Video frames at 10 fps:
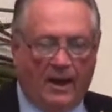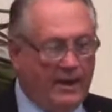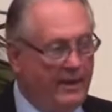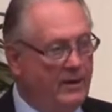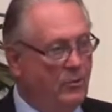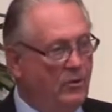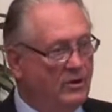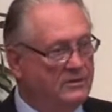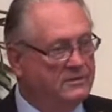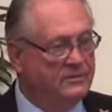And it
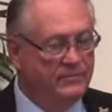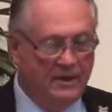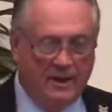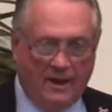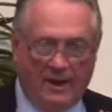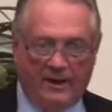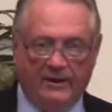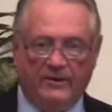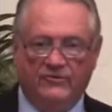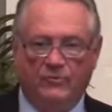worked. And
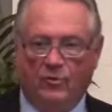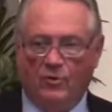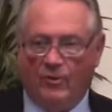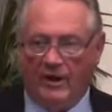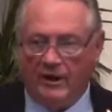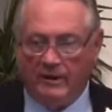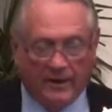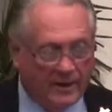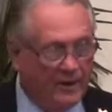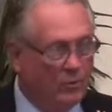he did some more raiding,
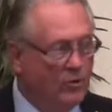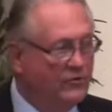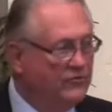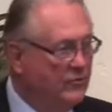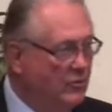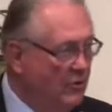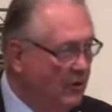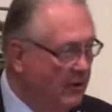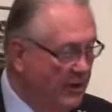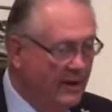and it worked some
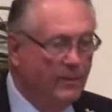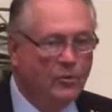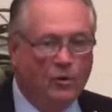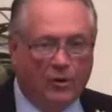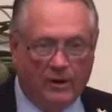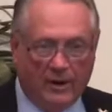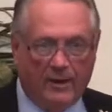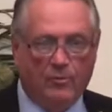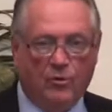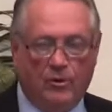more, and more,
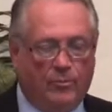and more.